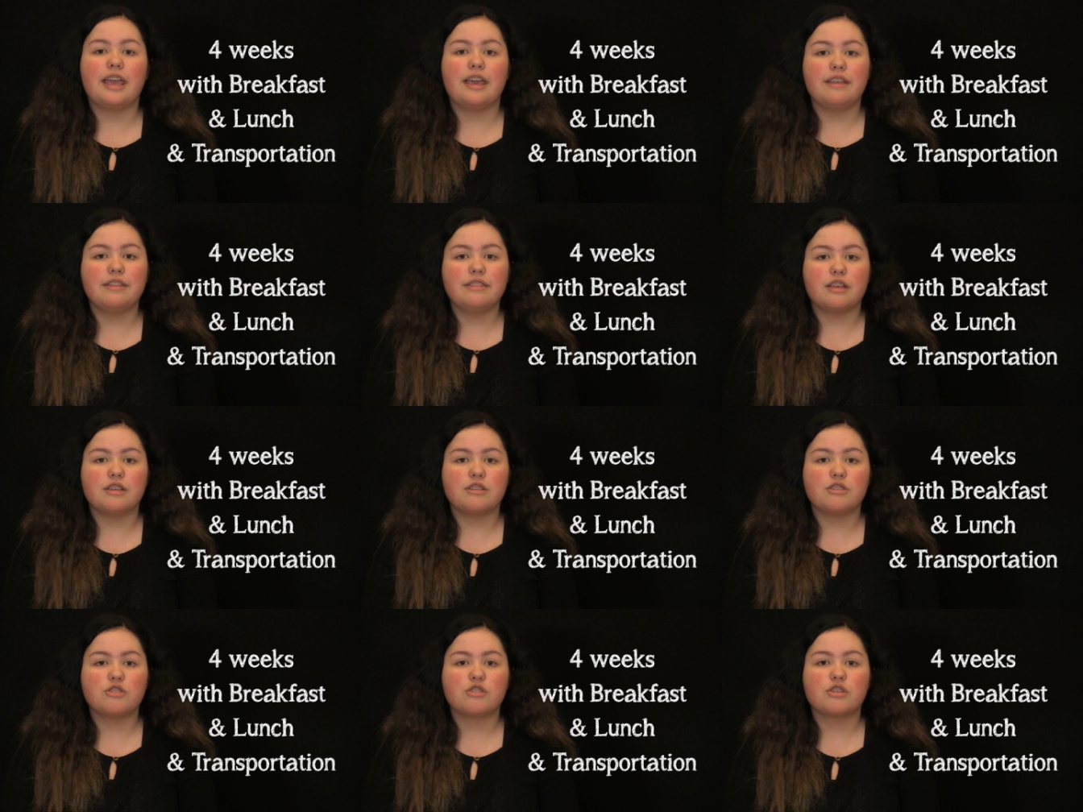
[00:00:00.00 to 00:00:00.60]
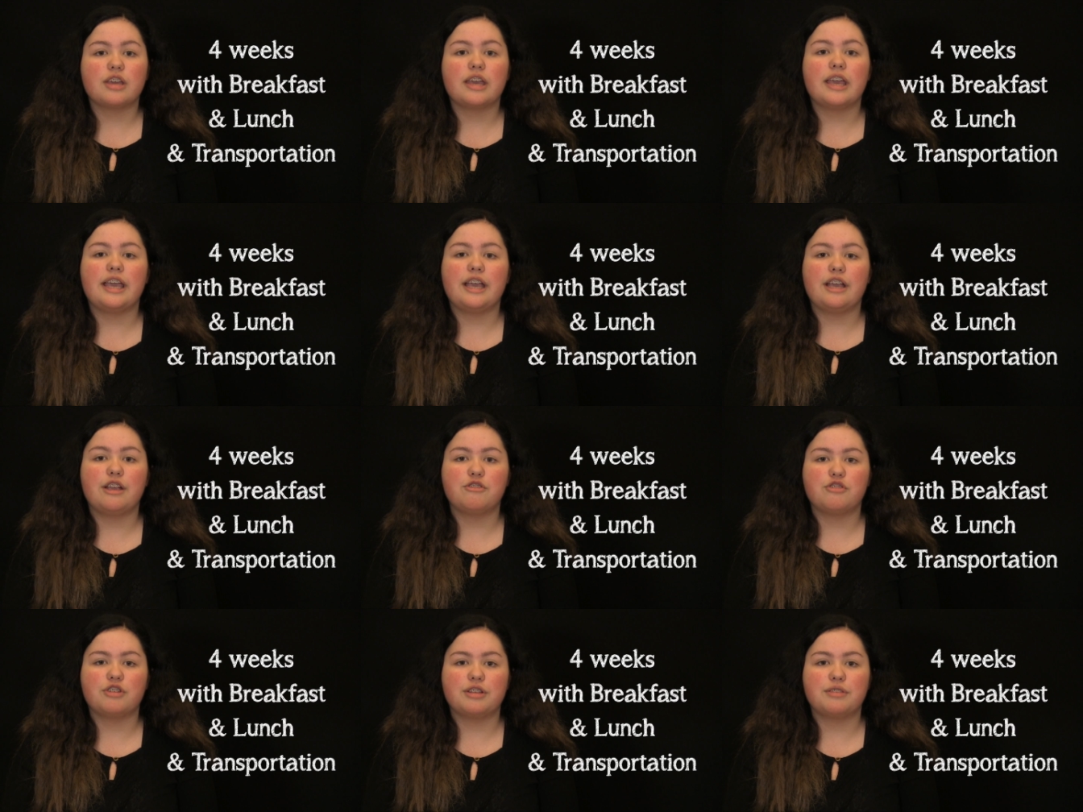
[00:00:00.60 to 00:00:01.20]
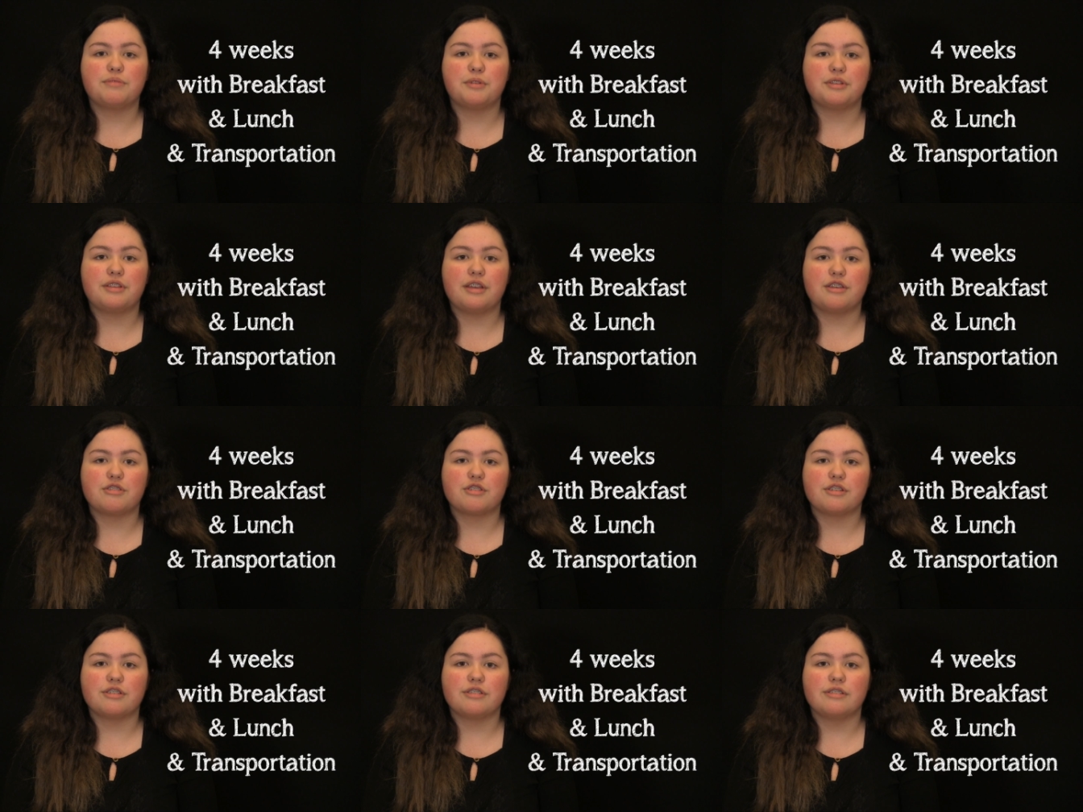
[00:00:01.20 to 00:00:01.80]
and lunch and
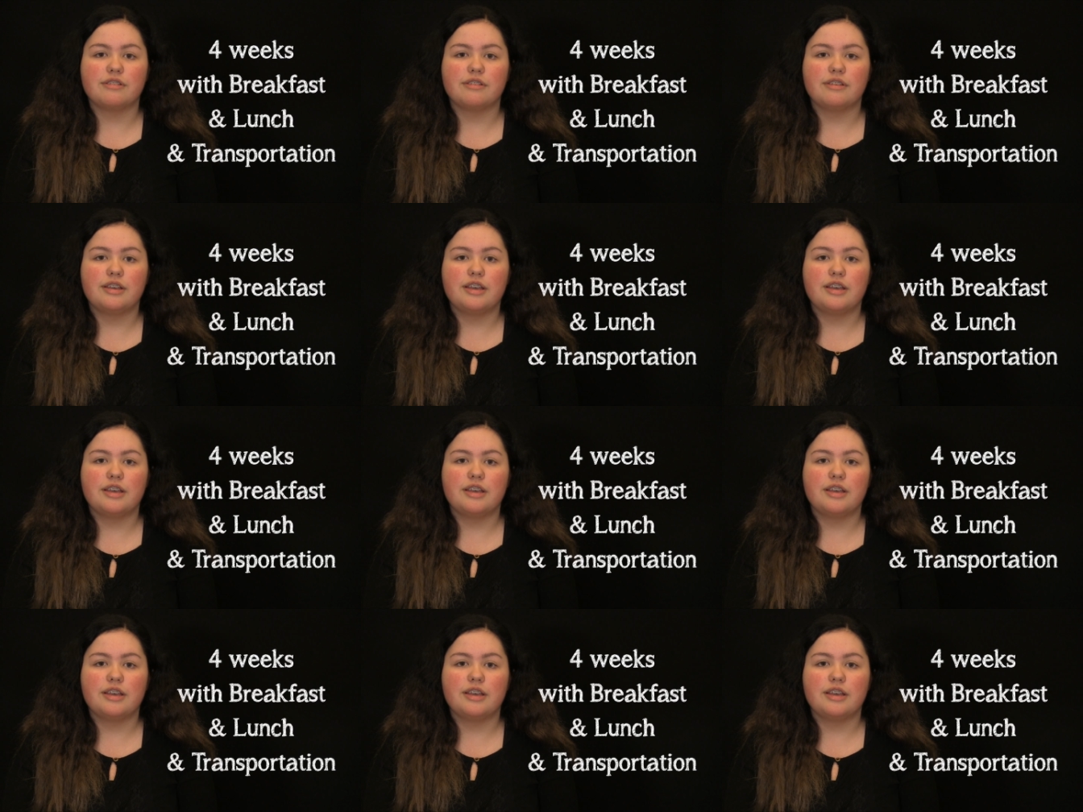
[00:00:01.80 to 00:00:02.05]
transportation.